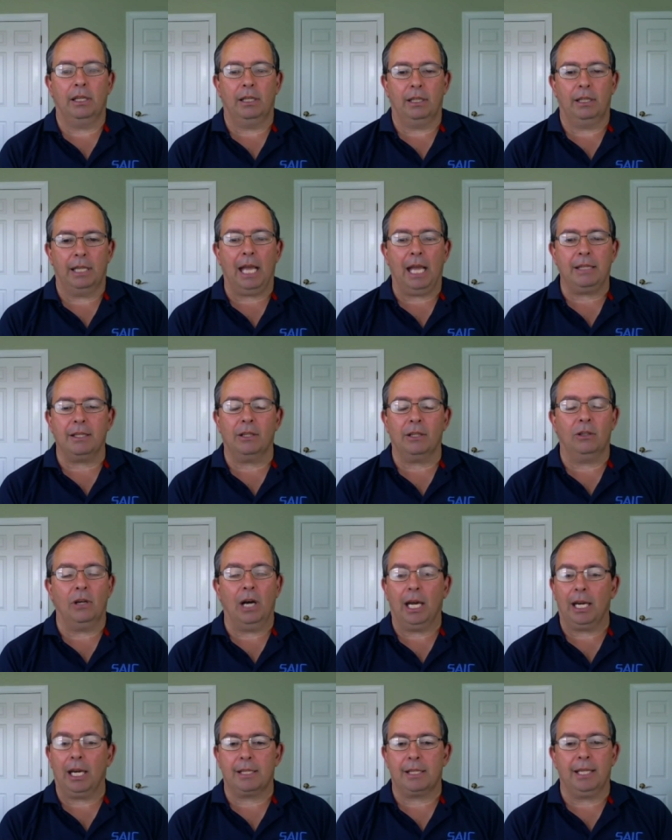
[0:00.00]
that's a
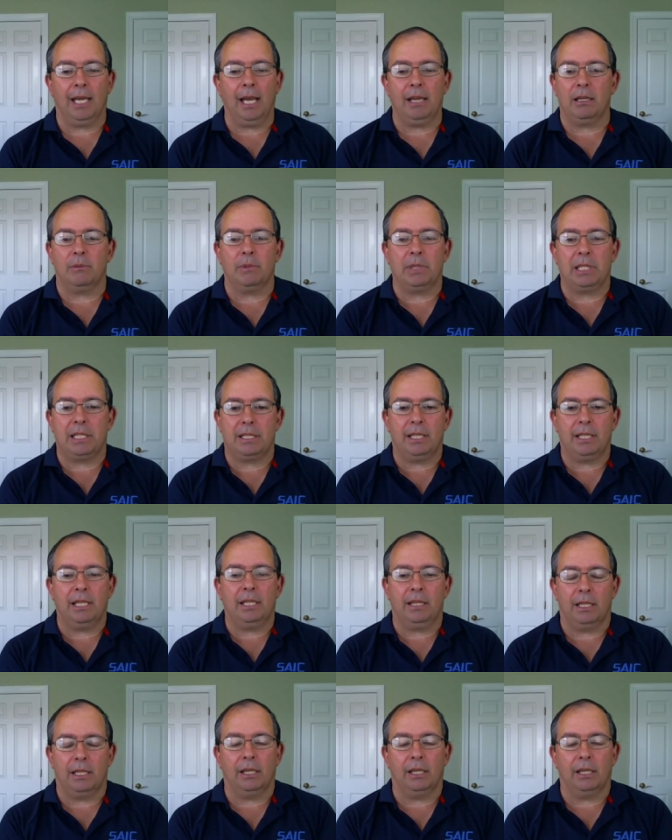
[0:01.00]
lot of time to be sitting
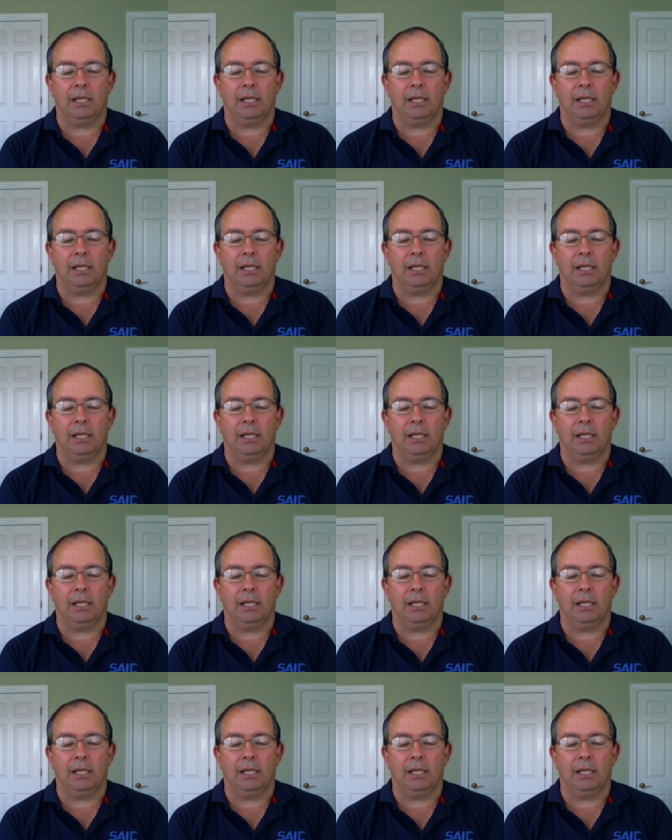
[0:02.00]
there and you